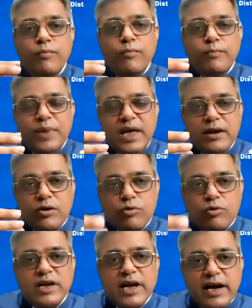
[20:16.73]
be in
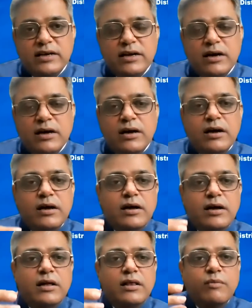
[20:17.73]
Rotaract,
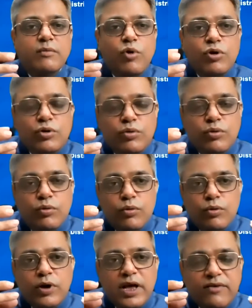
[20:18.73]
the more you
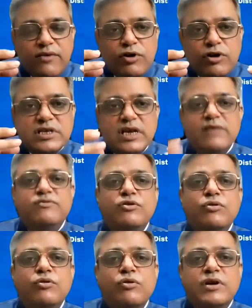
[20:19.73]
give yourselves to
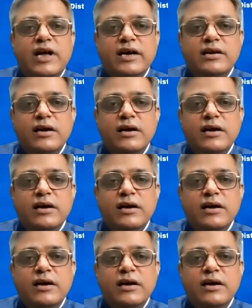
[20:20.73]
Rotaract,